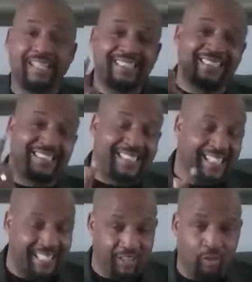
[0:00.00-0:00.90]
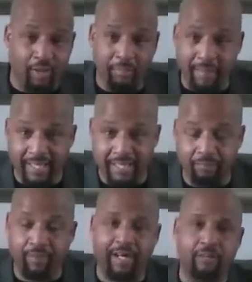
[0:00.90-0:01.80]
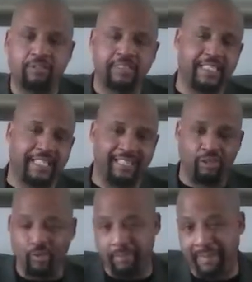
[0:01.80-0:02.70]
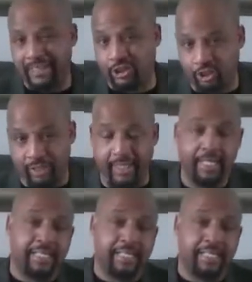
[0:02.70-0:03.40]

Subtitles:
seeking who he may devour, seeking who he may trick,